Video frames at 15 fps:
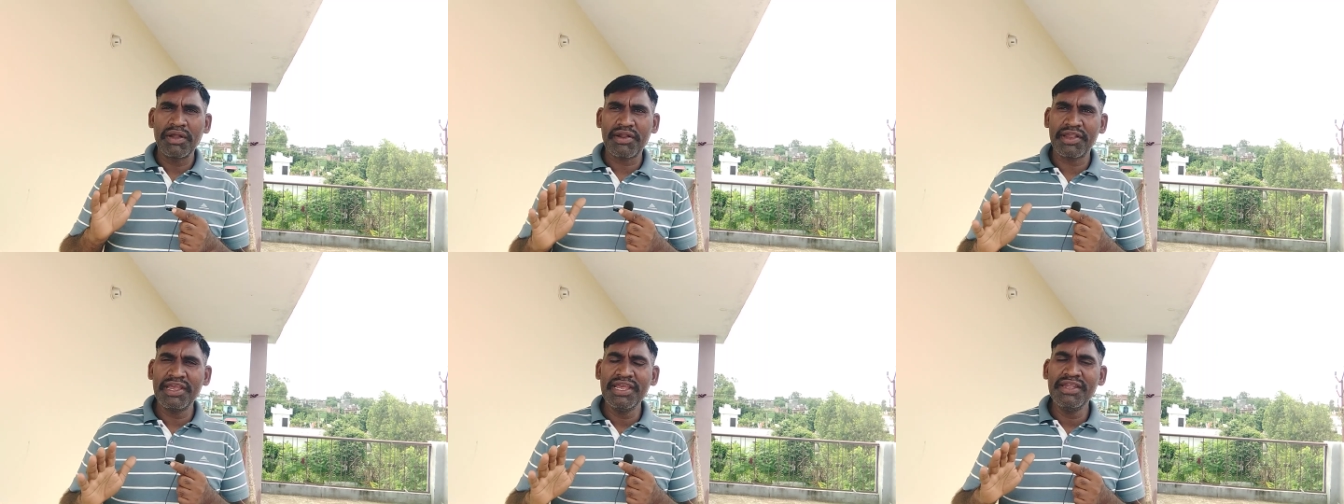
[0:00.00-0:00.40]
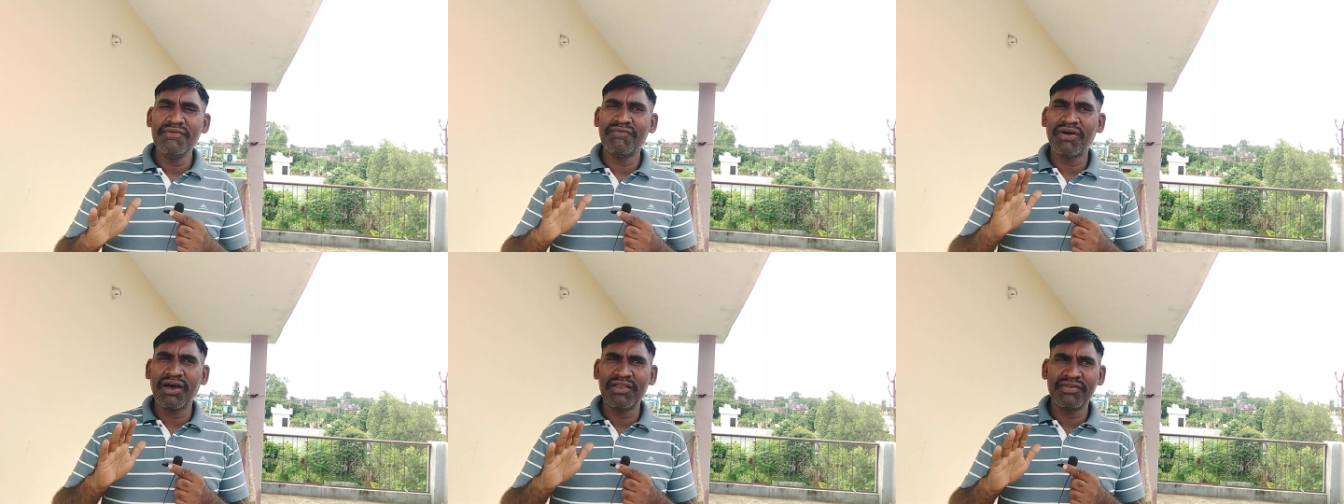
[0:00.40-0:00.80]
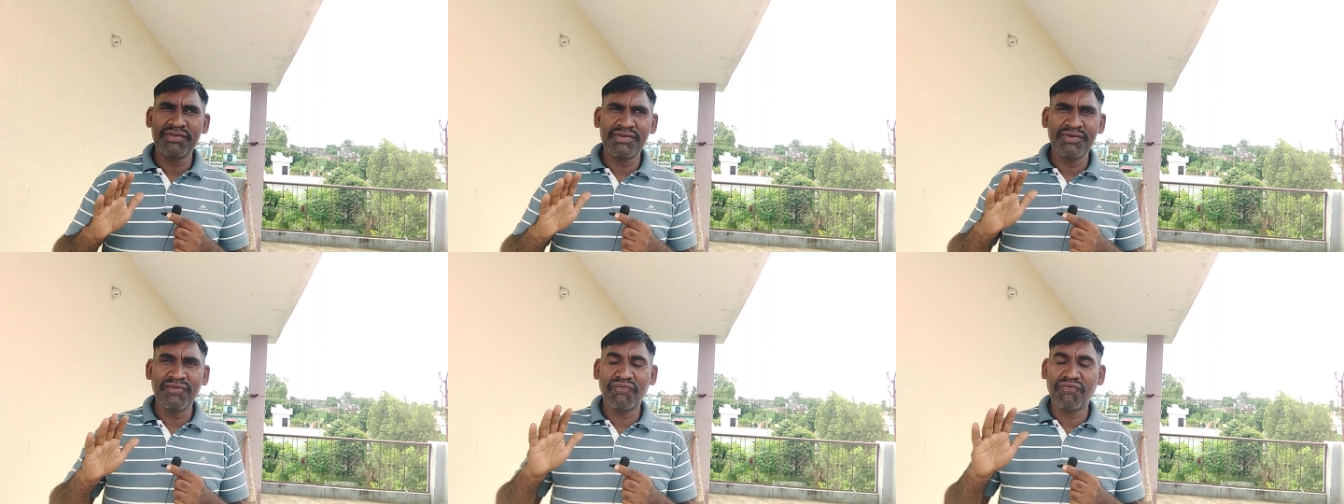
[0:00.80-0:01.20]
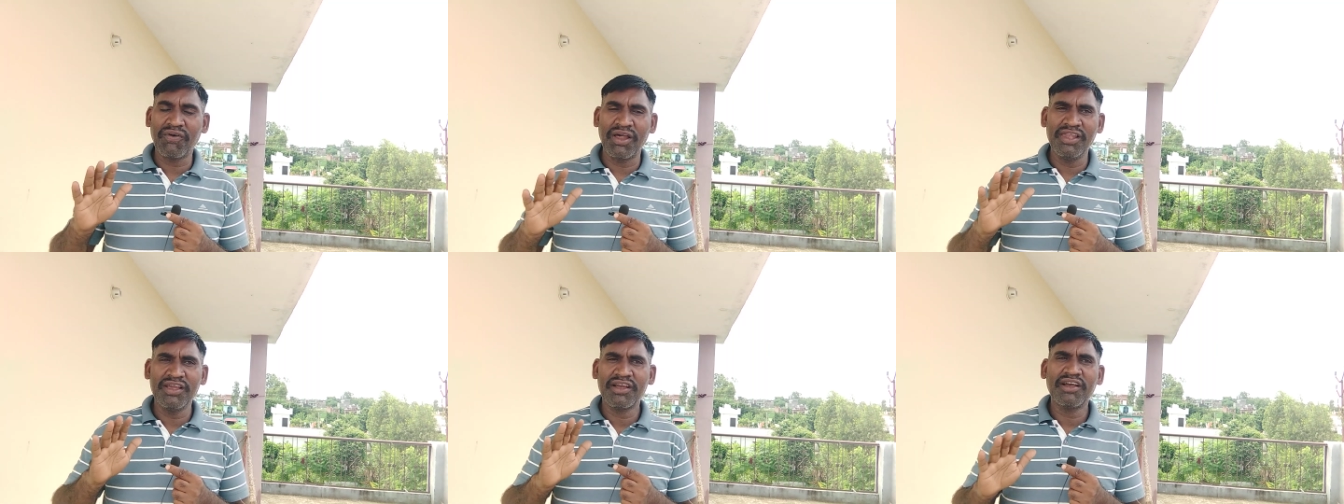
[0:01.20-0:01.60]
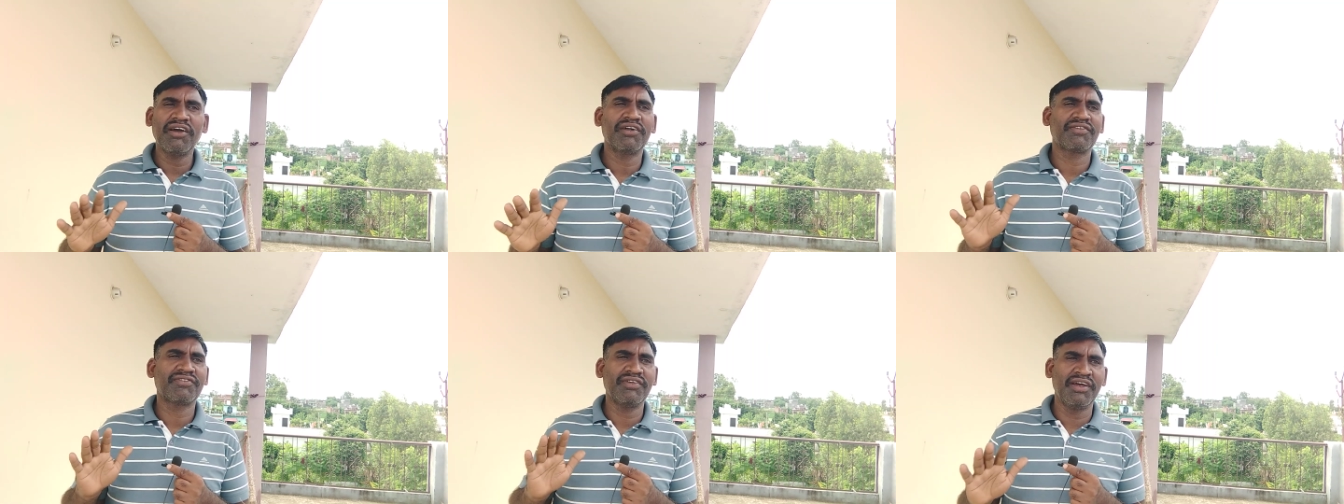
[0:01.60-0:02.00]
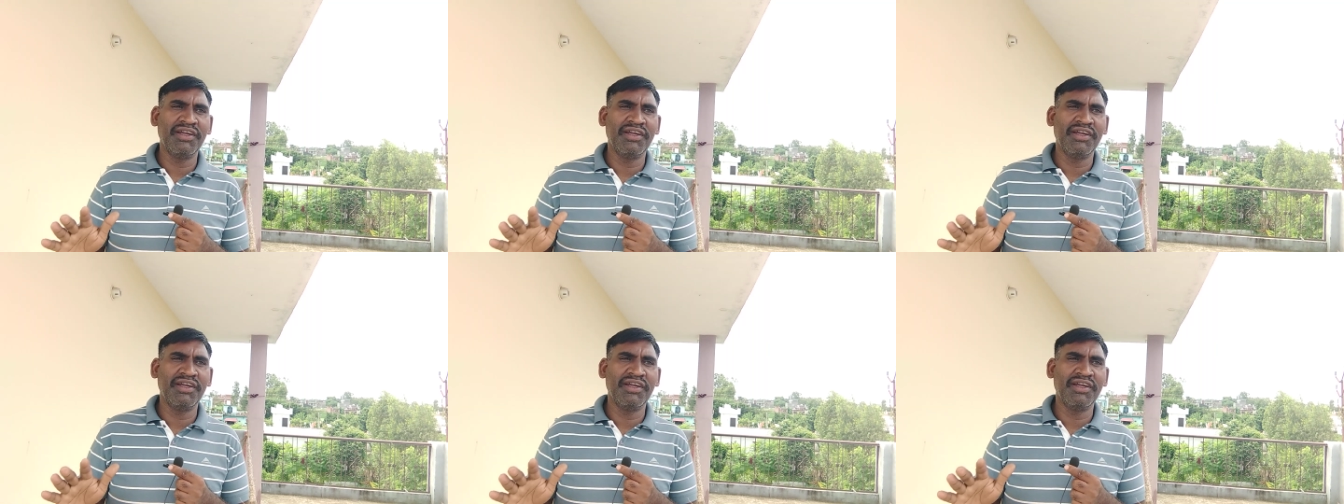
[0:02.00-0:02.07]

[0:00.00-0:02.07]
rain was uh, falling cuts,